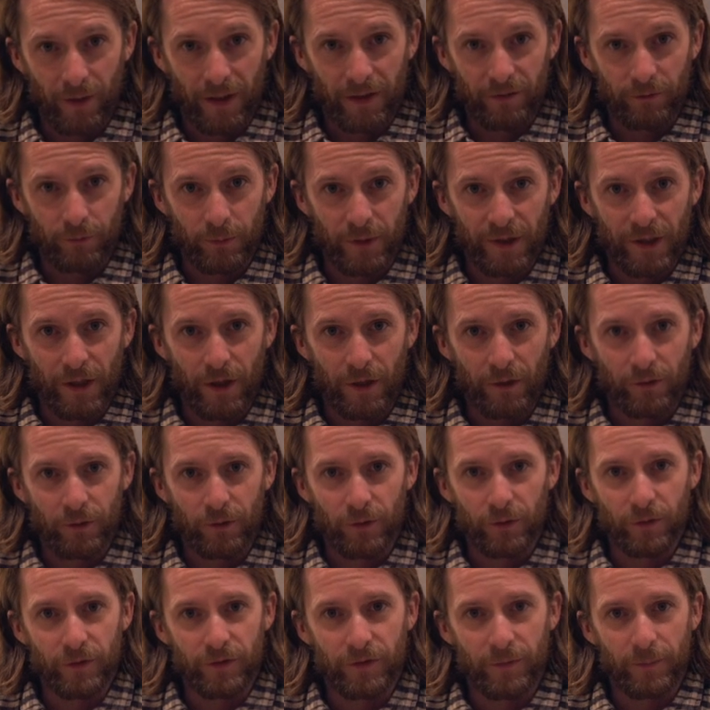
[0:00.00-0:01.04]
As we know,
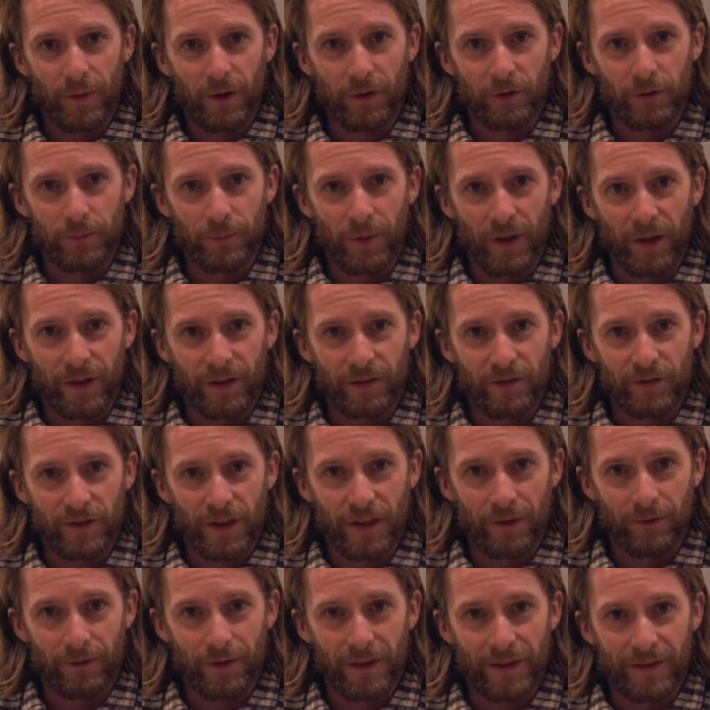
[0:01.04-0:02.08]
cruiser motorbikes
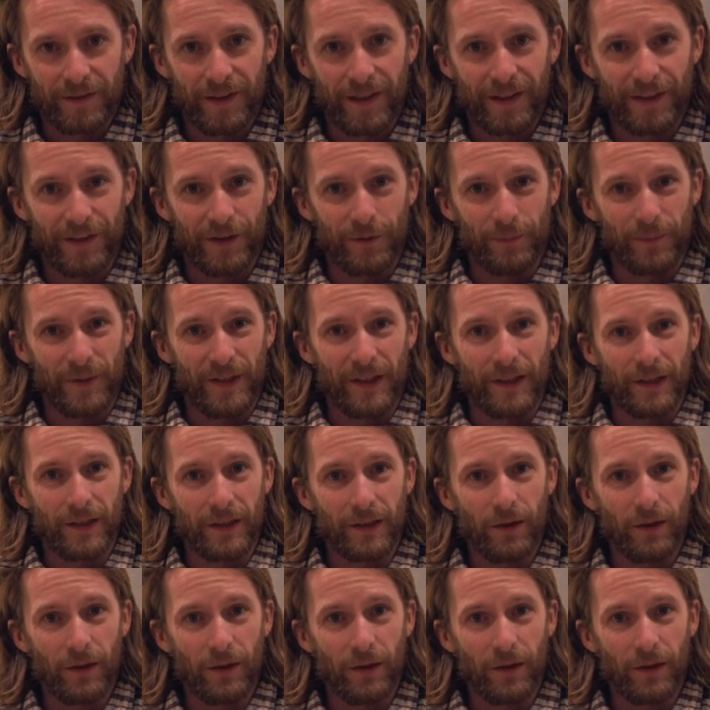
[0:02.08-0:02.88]
generally tend to be